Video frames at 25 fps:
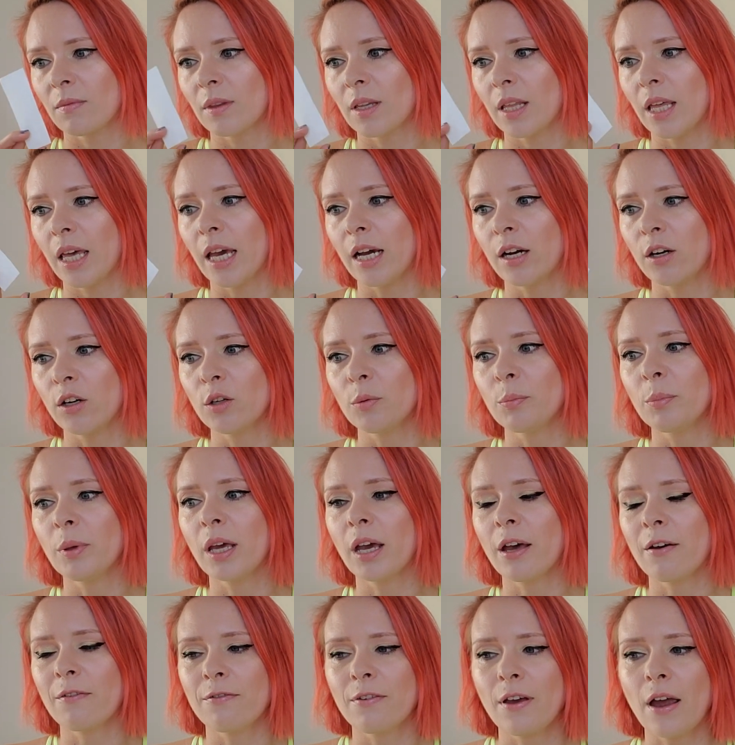it could
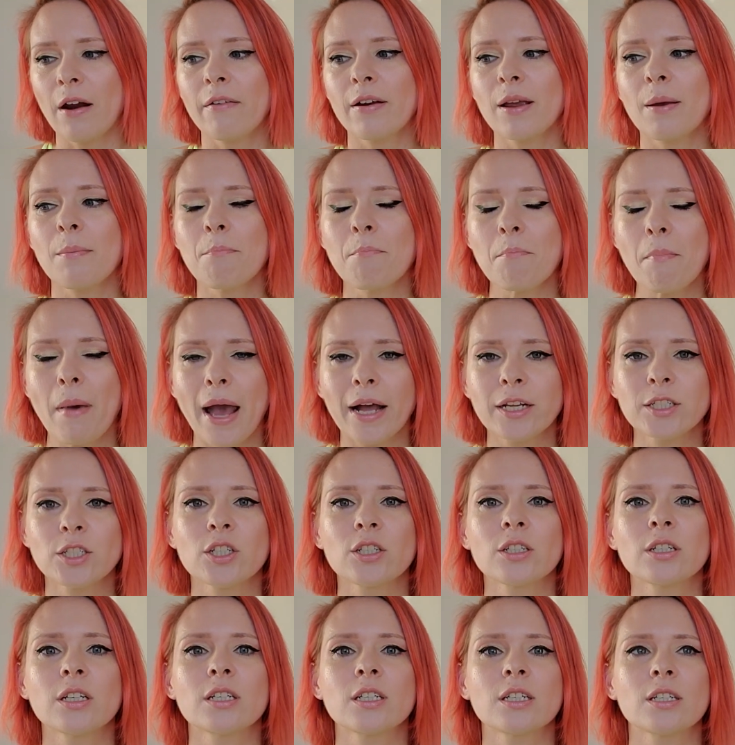be a very
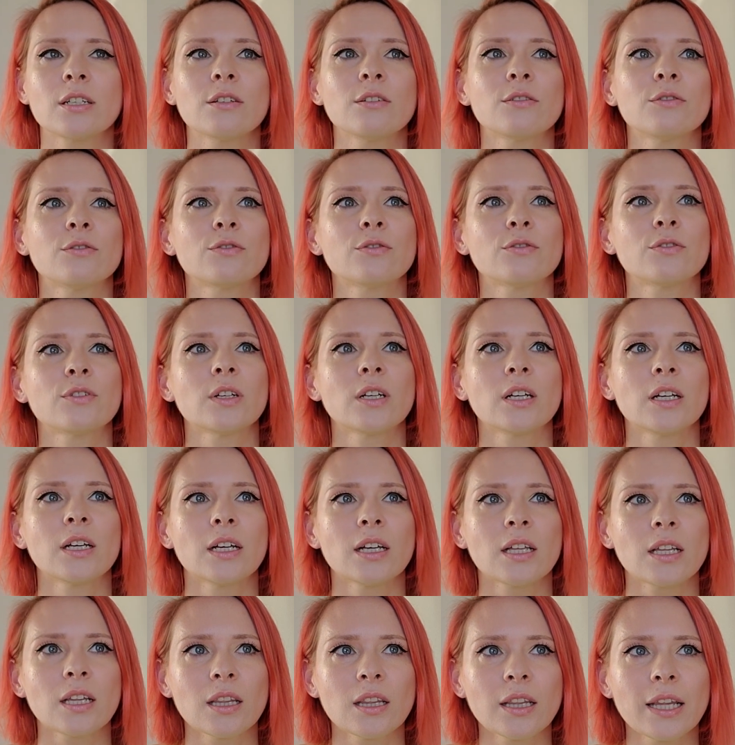imaginative
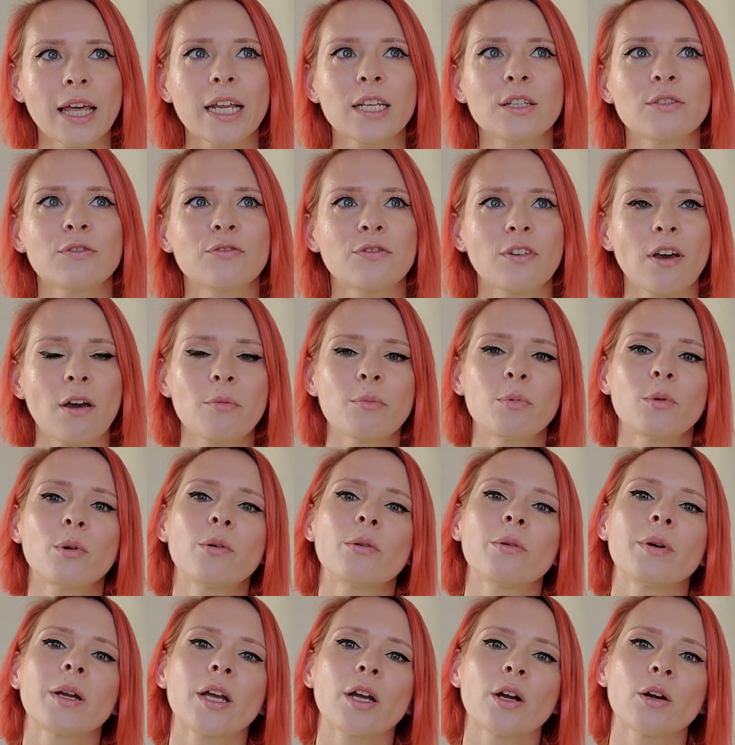late
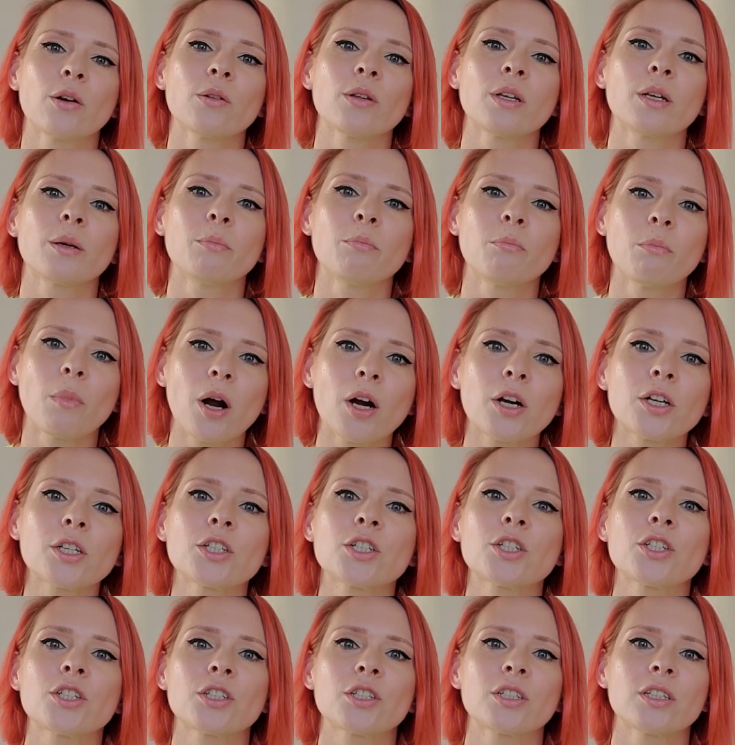February, early
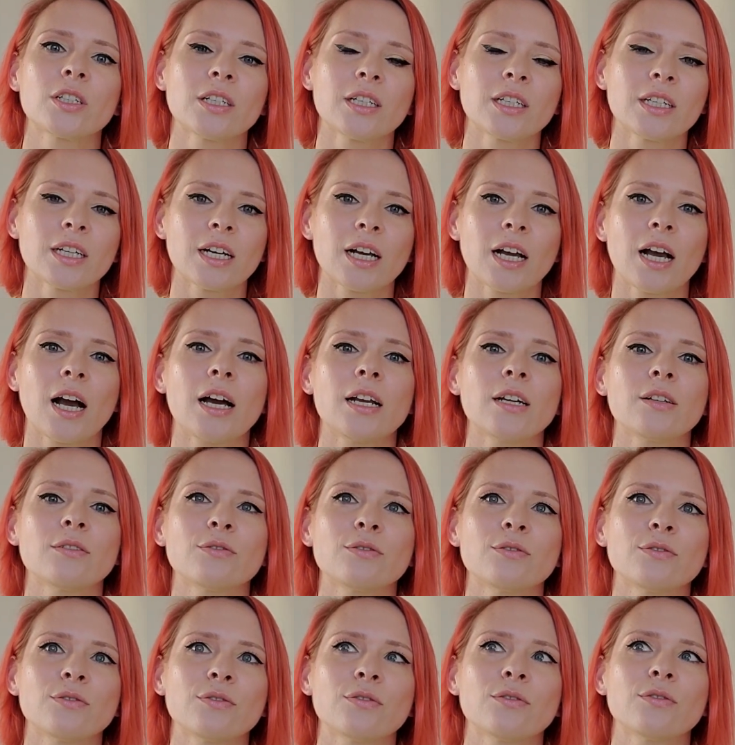March kind
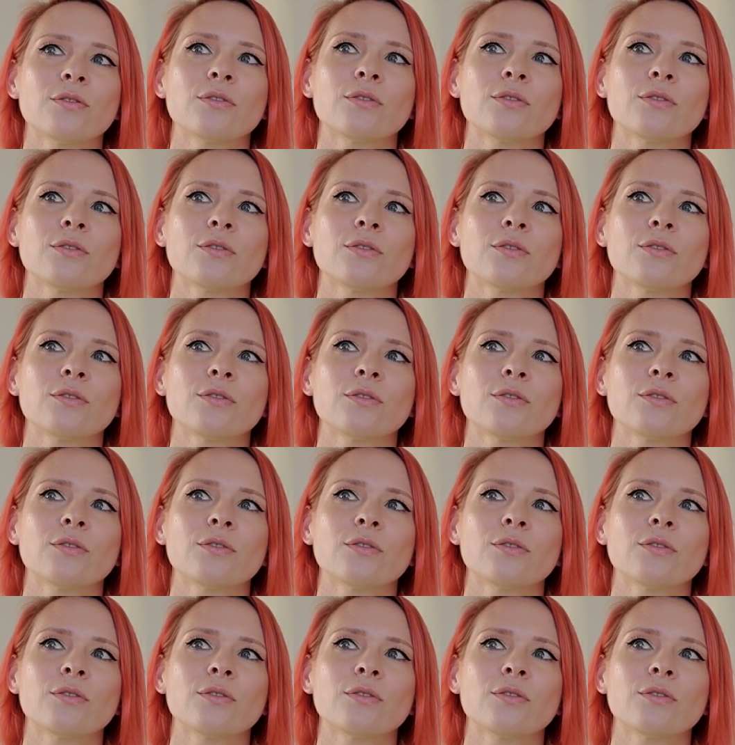of